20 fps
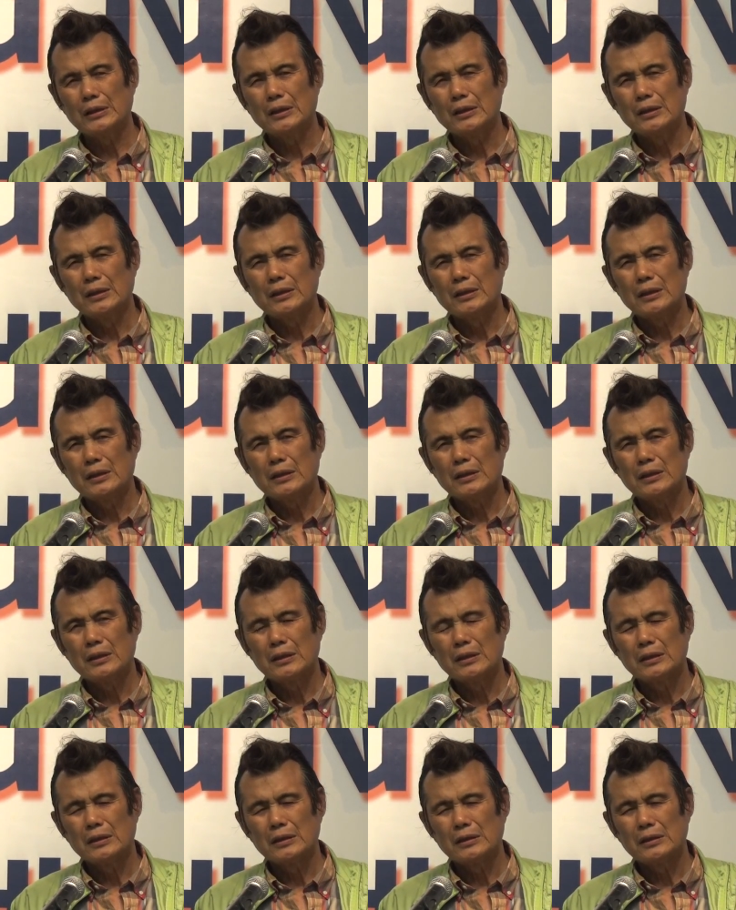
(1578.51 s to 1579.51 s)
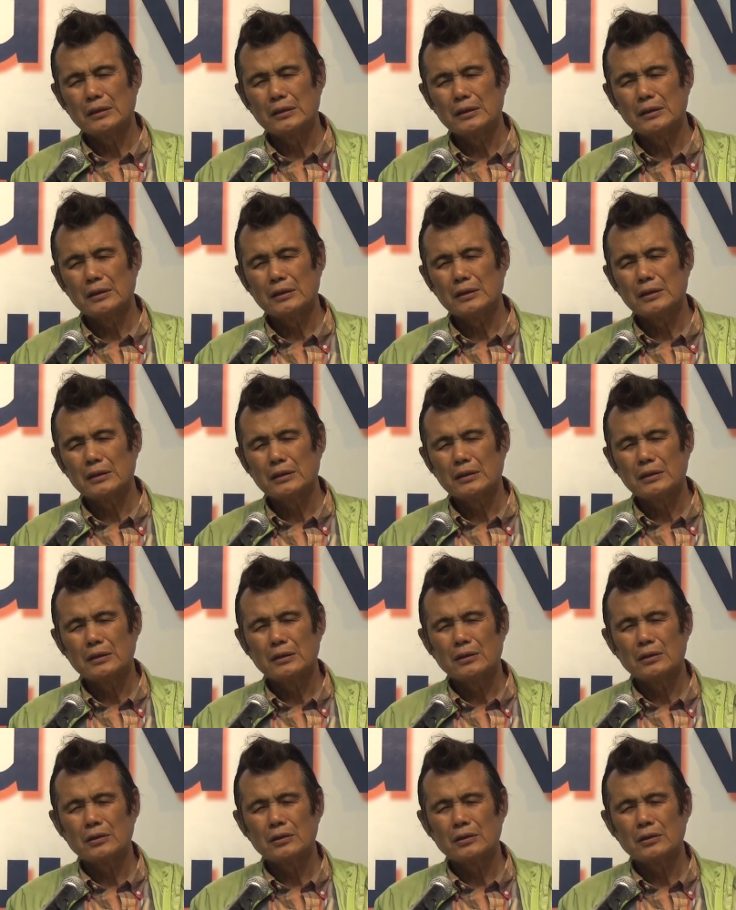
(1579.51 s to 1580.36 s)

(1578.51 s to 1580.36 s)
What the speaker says: No one is speaking in this clip.